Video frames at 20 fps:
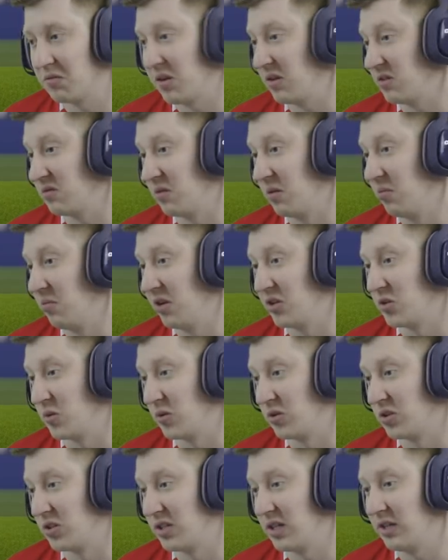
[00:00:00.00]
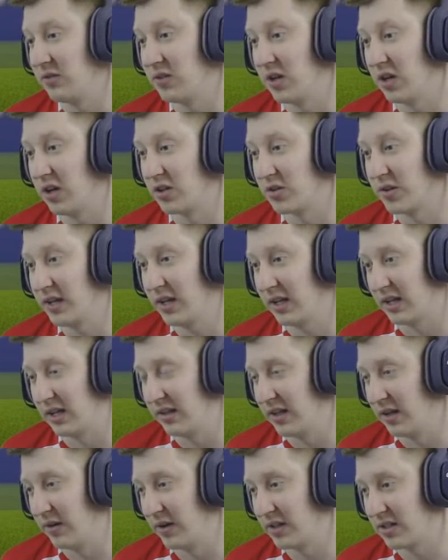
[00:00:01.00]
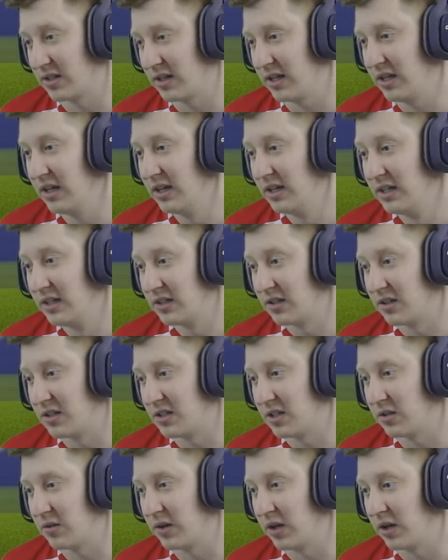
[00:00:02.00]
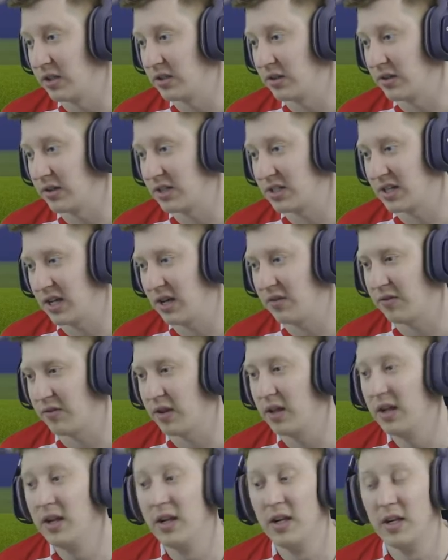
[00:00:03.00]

In fact, I might as well just leave DeAndre Yedlin there actually, considering I don't actually have